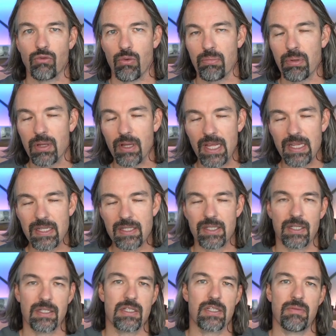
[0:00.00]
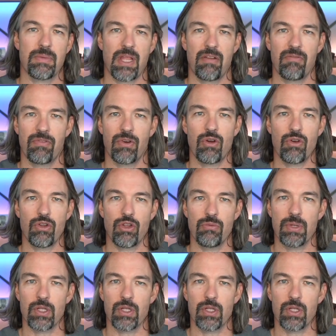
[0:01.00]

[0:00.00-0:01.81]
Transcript: replacing some of that volume,